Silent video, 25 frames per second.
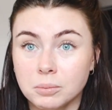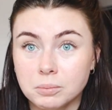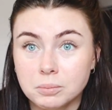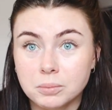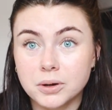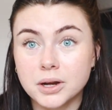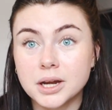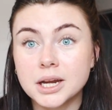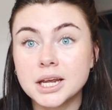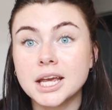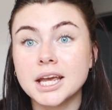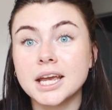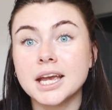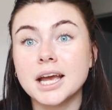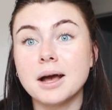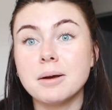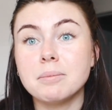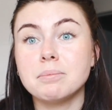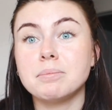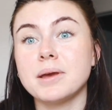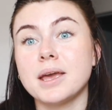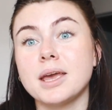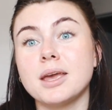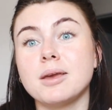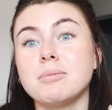bringing
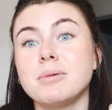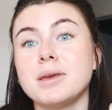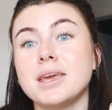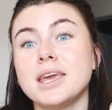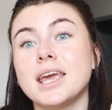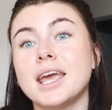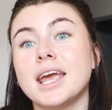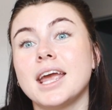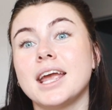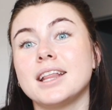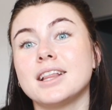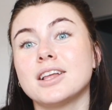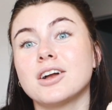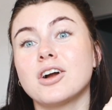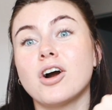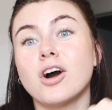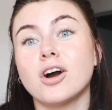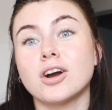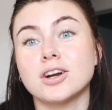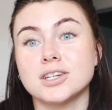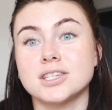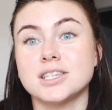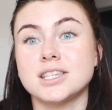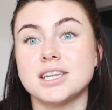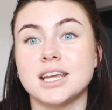up baby in the
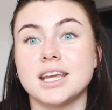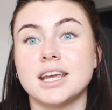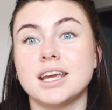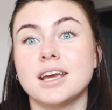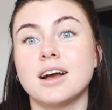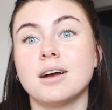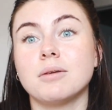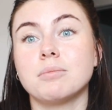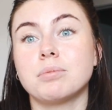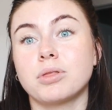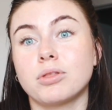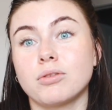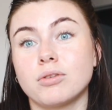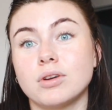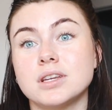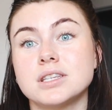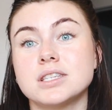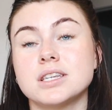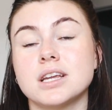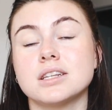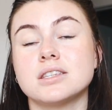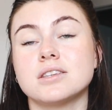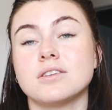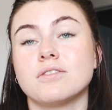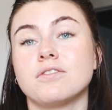car seat up 3
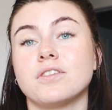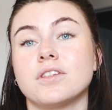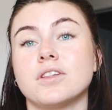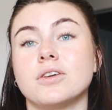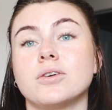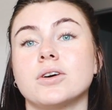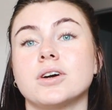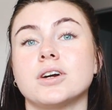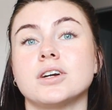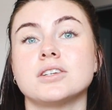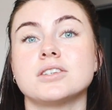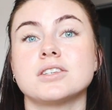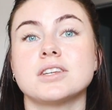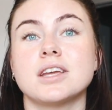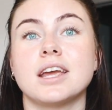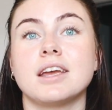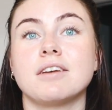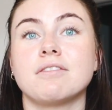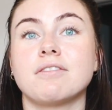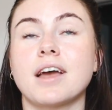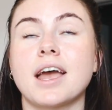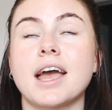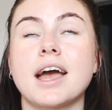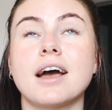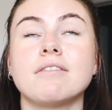sets of floors
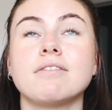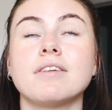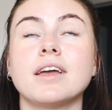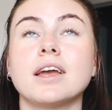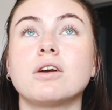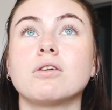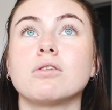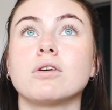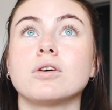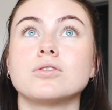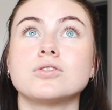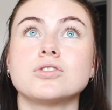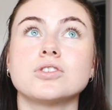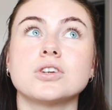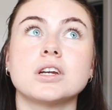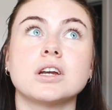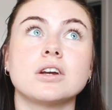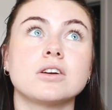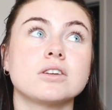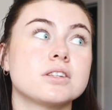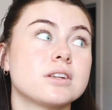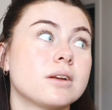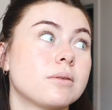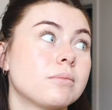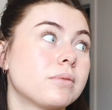if I have like groceries
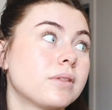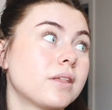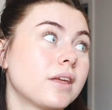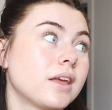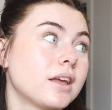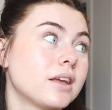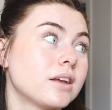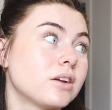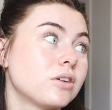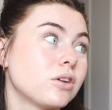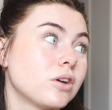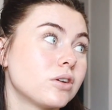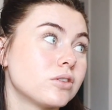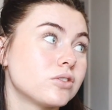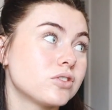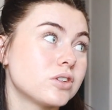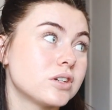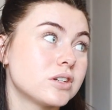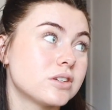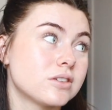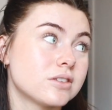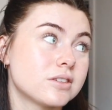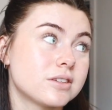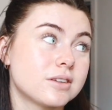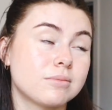or something.
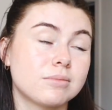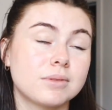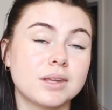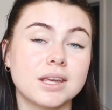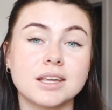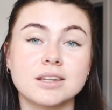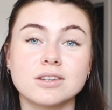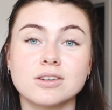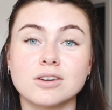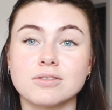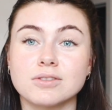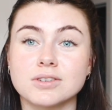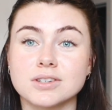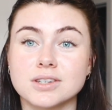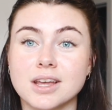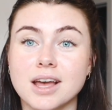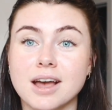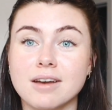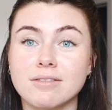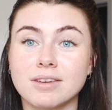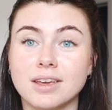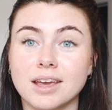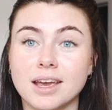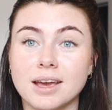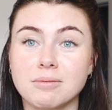Topher's
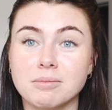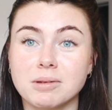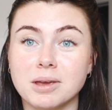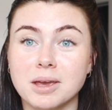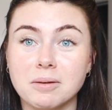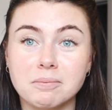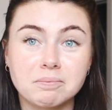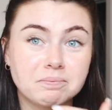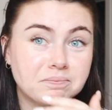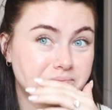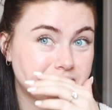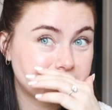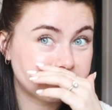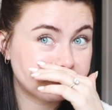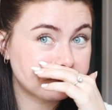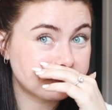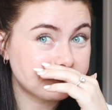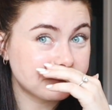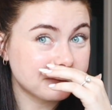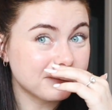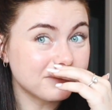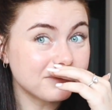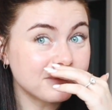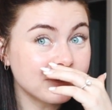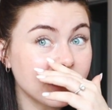laughing at me,
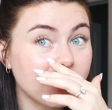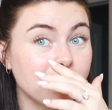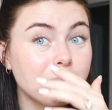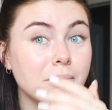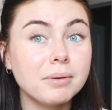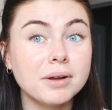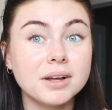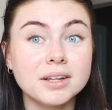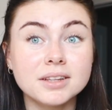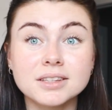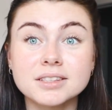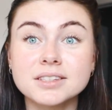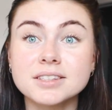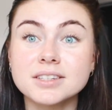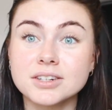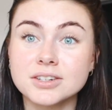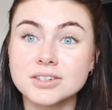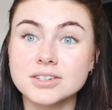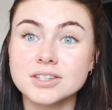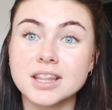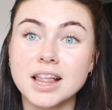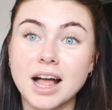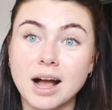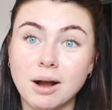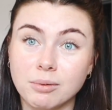but
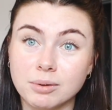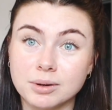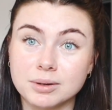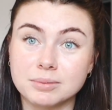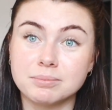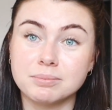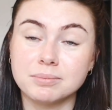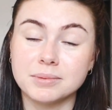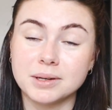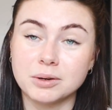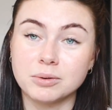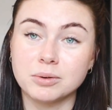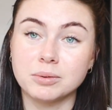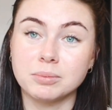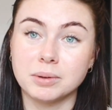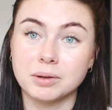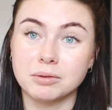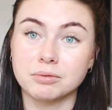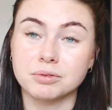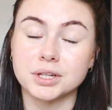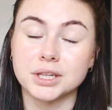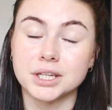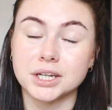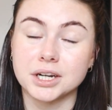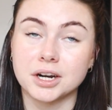seriously, it would be
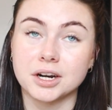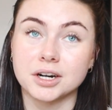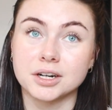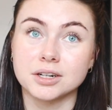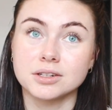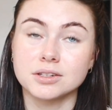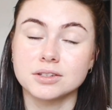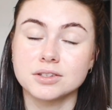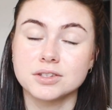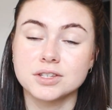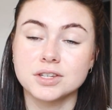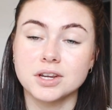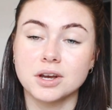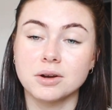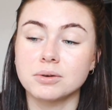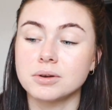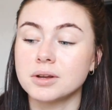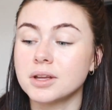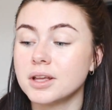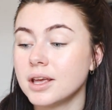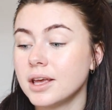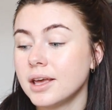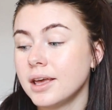really hard. So